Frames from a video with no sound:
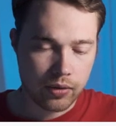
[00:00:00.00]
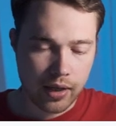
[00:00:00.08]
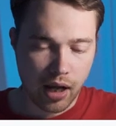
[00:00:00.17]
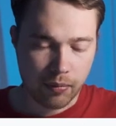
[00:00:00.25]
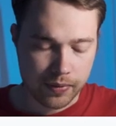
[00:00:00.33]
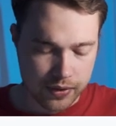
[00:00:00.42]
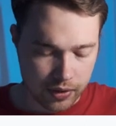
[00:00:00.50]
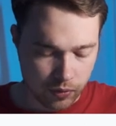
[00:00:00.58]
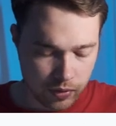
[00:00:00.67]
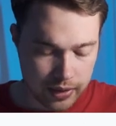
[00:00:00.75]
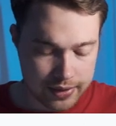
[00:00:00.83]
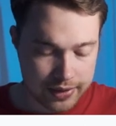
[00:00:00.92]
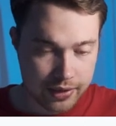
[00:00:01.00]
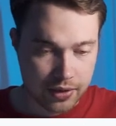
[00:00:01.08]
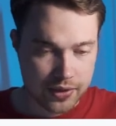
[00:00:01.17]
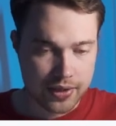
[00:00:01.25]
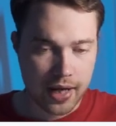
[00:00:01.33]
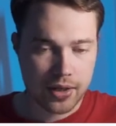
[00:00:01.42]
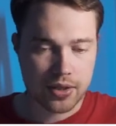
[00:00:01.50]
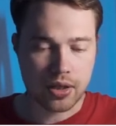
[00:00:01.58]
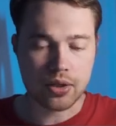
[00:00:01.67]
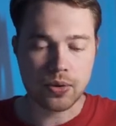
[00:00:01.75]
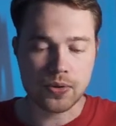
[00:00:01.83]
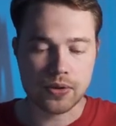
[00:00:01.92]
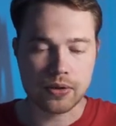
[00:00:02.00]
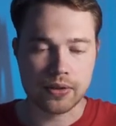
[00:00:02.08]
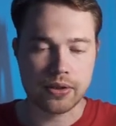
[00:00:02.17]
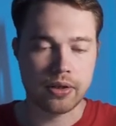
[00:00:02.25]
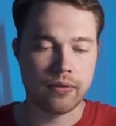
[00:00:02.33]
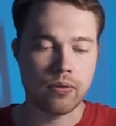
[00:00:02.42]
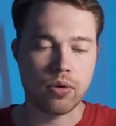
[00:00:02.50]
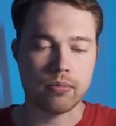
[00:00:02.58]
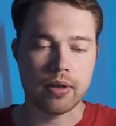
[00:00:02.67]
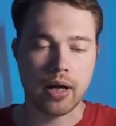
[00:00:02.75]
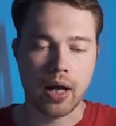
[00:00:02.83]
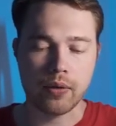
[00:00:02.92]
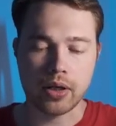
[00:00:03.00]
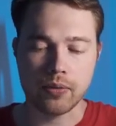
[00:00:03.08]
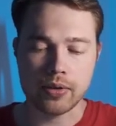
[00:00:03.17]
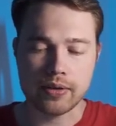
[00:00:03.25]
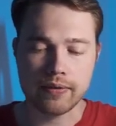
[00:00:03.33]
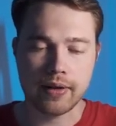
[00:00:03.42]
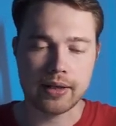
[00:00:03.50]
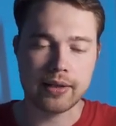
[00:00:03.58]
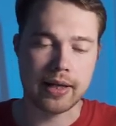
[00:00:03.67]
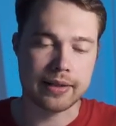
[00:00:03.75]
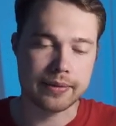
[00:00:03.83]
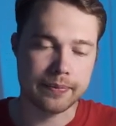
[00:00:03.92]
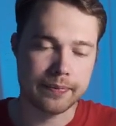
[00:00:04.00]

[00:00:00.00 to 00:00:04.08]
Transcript: the opposite. What is intersection using the set formula? How can we define that?